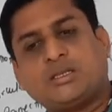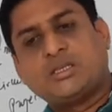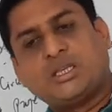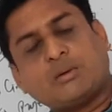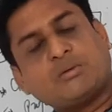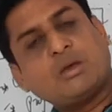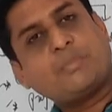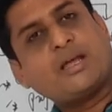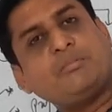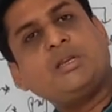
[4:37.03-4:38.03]
some of the
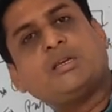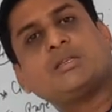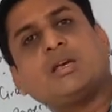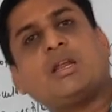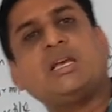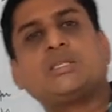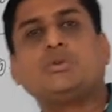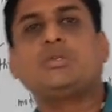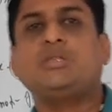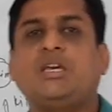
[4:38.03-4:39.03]
parameters are
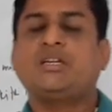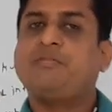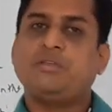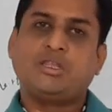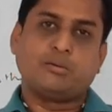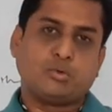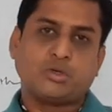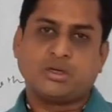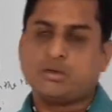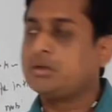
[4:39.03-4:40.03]
associated with the
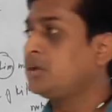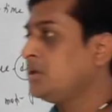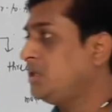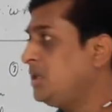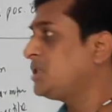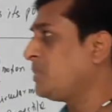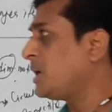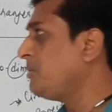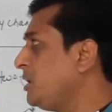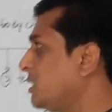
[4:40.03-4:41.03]
motion. These
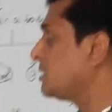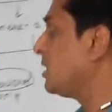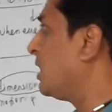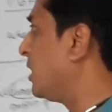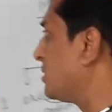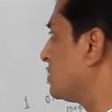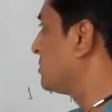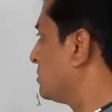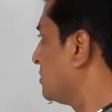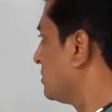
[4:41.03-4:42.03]
parameters
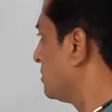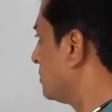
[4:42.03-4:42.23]
are